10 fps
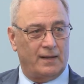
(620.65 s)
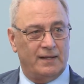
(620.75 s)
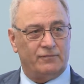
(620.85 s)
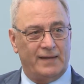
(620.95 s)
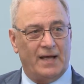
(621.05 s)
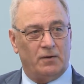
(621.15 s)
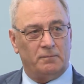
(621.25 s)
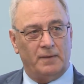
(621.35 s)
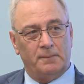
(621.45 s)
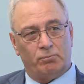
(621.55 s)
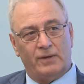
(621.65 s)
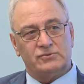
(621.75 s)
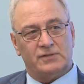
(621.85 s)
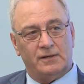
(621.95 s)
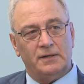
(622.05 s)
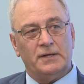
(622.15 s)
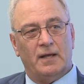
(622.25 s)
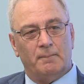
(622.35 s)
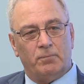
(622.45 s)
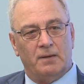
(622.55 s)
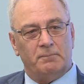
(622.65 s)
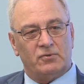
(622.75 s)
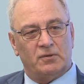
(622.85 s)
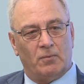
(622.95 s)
I live now in Princeton. But Mr.